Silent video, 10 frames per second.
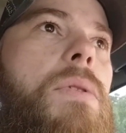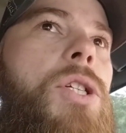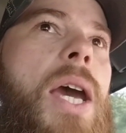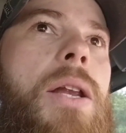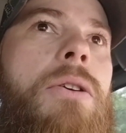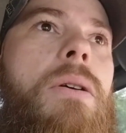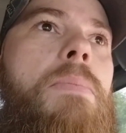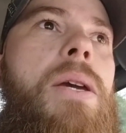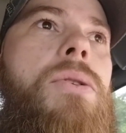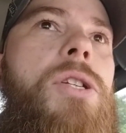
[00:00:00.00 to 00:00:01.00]
saying you're
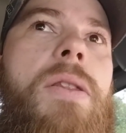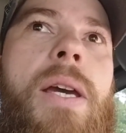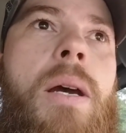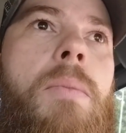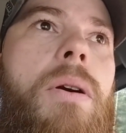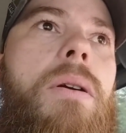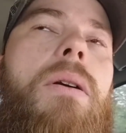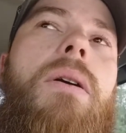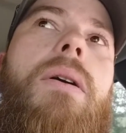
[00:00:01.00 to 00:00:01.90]
abusing them or,